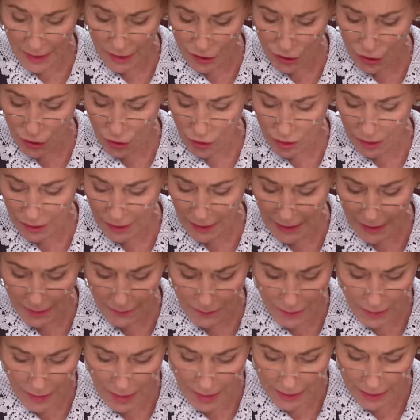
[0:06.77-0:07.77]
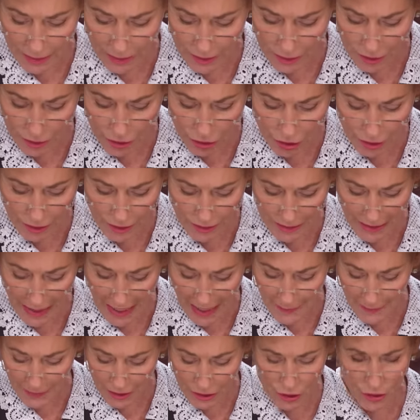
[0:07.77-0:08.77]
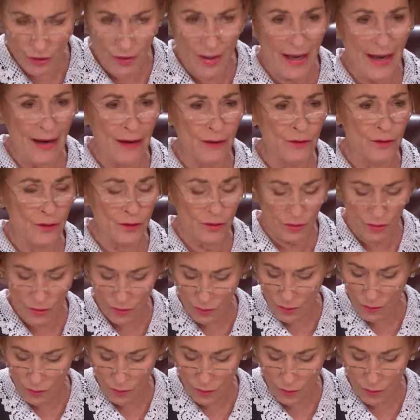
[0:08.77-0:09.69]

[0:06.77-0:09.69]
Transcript: is your claim that she damaged the house. You